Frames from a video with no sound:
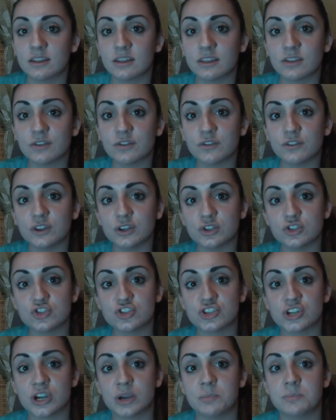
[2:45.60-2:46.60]
the field
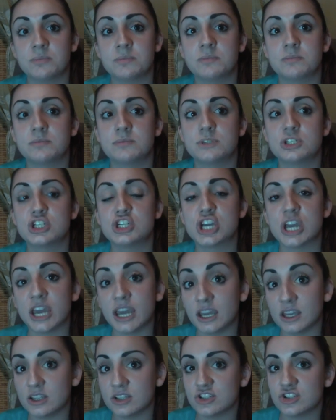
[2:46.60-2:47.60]
trip
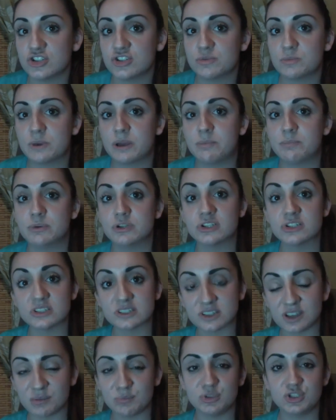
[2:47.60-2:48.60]
changed my
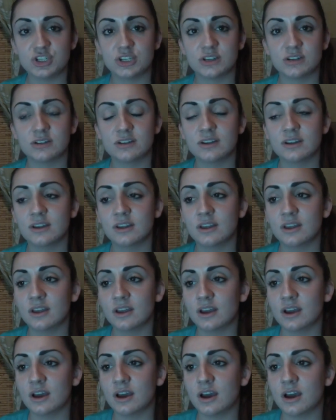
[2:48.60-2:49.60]
perception
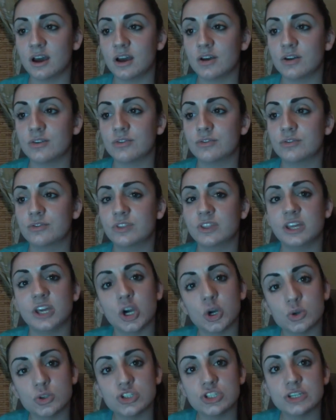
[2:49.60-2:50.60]
of the
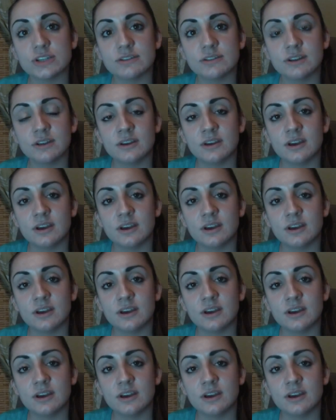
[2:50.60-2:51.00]
ocean.